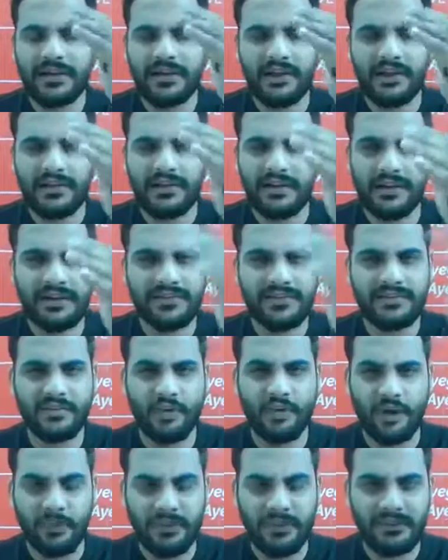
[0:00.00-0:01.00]
and that is the
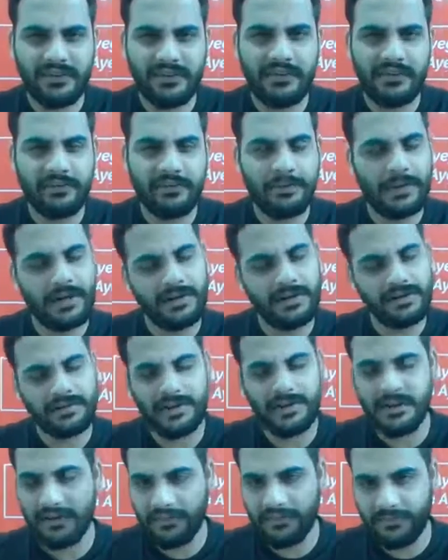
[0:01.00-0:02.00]
common sense part
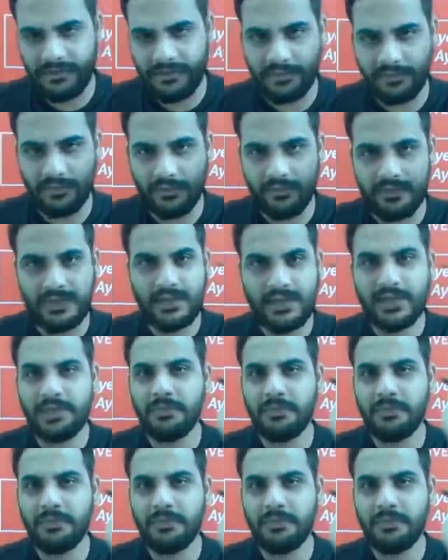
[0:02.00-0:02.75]
that has been removed.